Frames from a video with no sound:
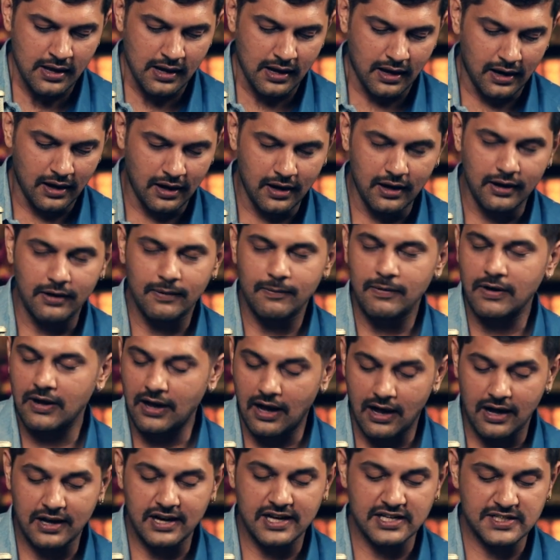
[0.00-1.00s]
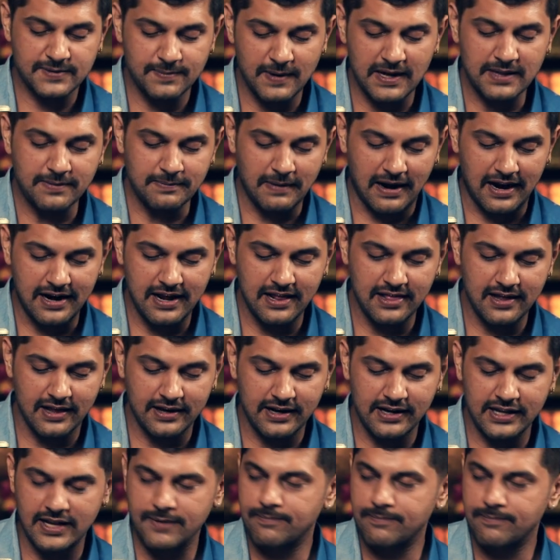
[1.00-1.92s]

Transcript: Akasmat madila andre